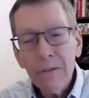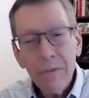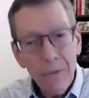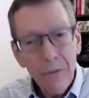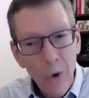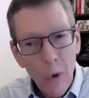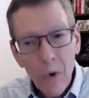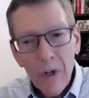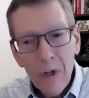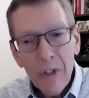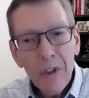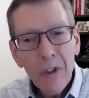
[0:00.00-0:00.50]

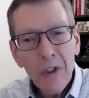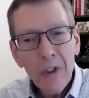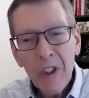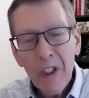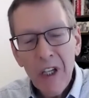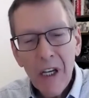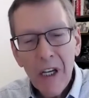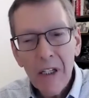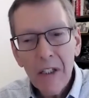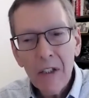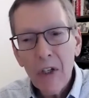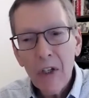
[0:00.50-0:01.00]
4
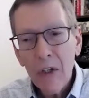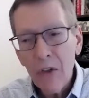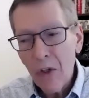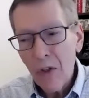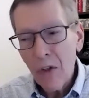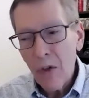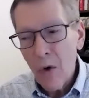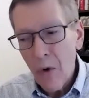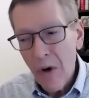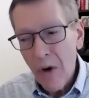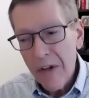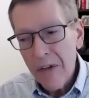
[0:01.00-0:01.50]
states in the
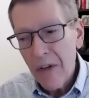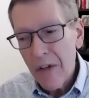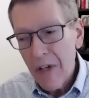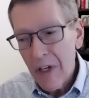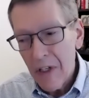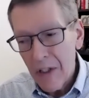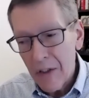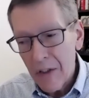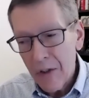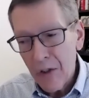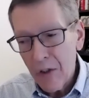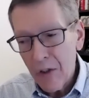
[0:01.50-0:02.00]

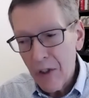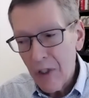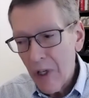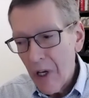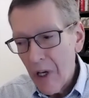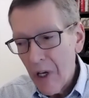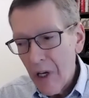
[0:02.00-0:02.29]
Northeast: